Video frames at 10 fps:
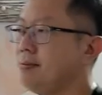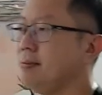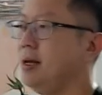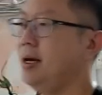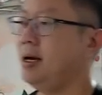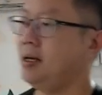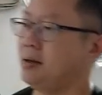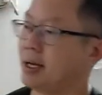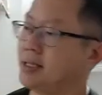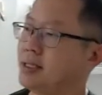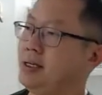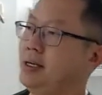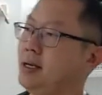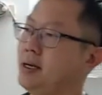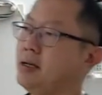and you can see
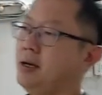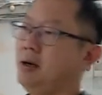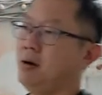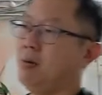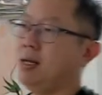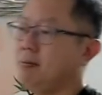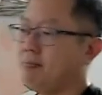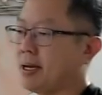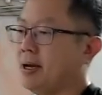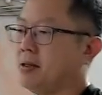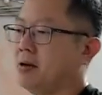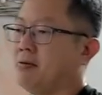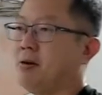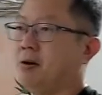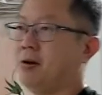that 1 packet of
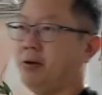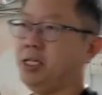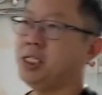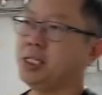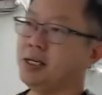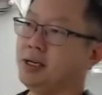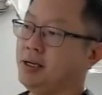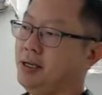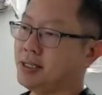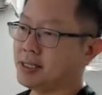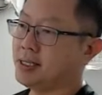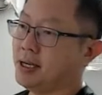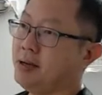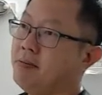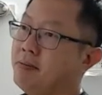orange is the
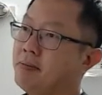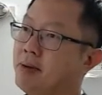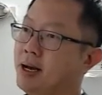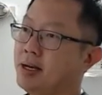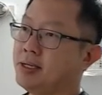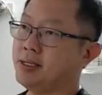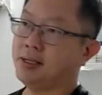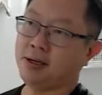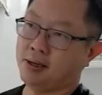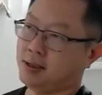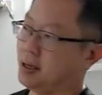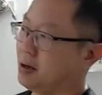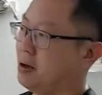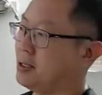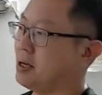same as the
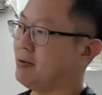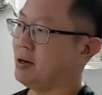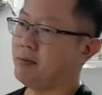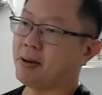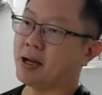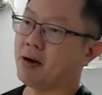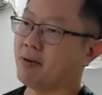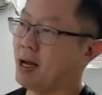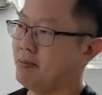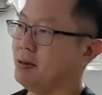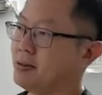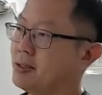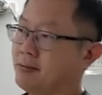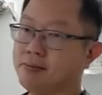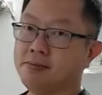cost of a packet of
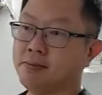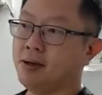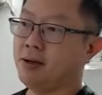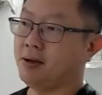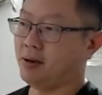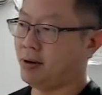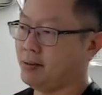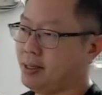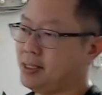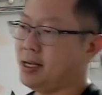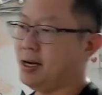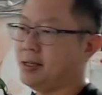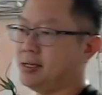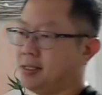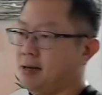apples. Alright, means they are
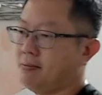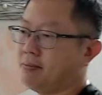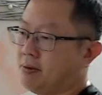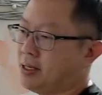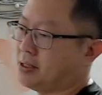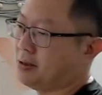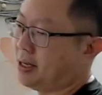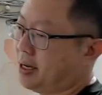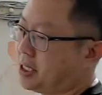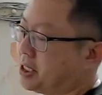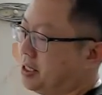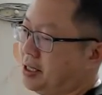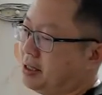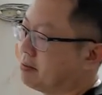the same, right? So they are actually